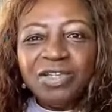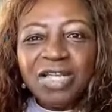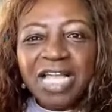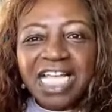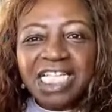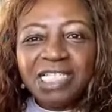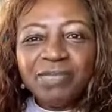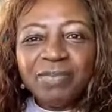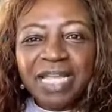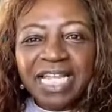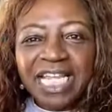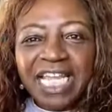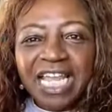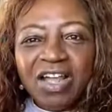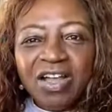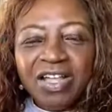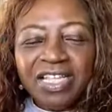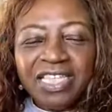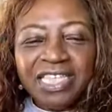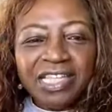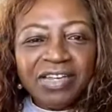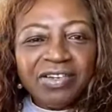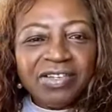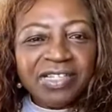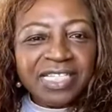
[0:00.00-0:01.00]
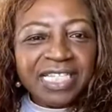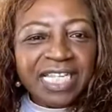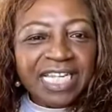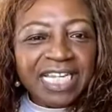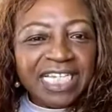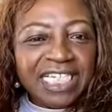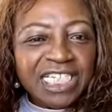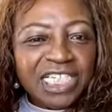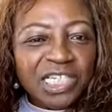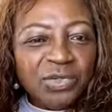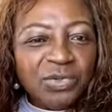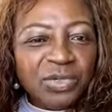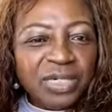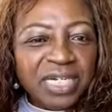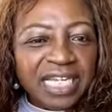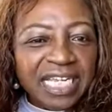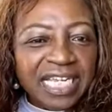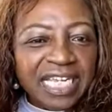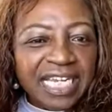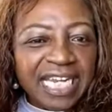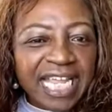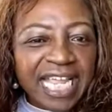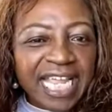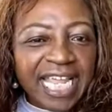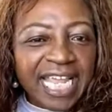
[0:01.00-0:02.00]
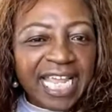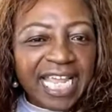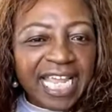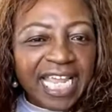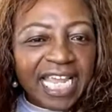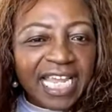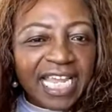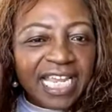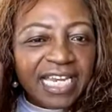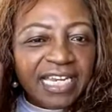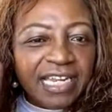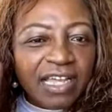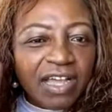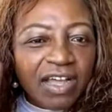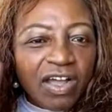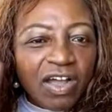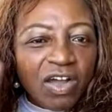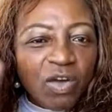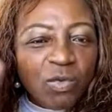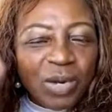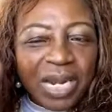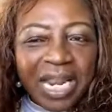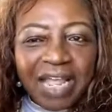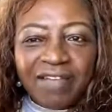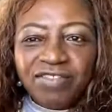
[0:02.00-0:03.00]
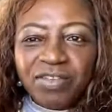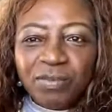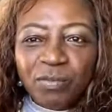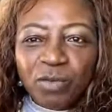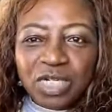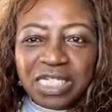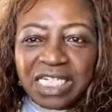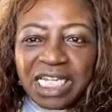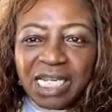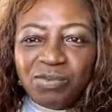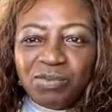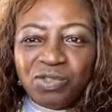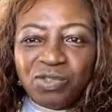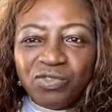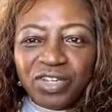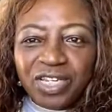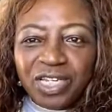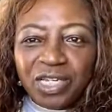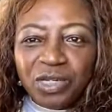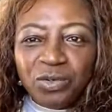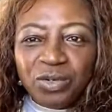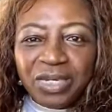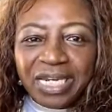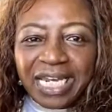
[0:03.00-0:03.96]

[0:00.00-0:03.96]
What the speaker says: you guys back here on Thursday. Tune in, and we'll have some more tips for you.